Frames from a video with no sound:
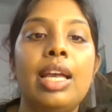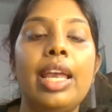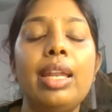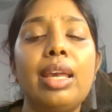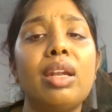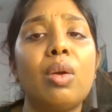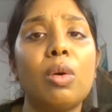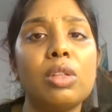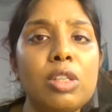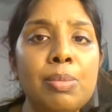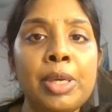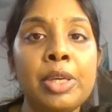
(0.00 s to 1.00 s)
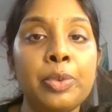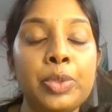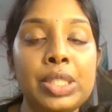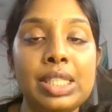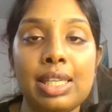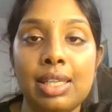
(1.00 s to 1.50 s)
It can also be
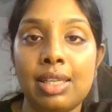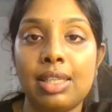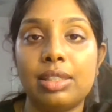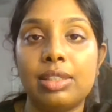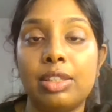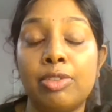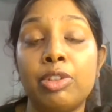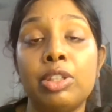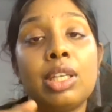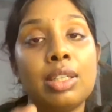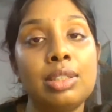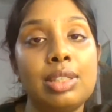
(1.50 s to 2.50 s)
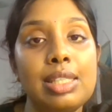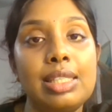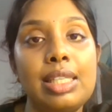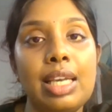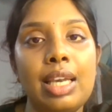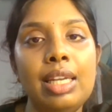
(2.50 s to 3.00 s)
used for tongue
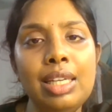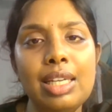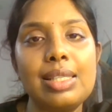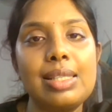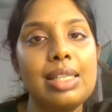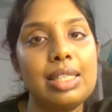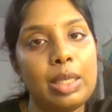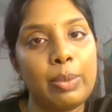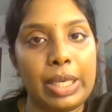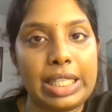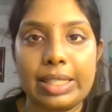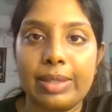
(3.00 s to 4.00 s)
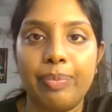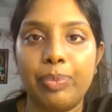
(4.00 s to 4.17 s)
thrusting in certain ways.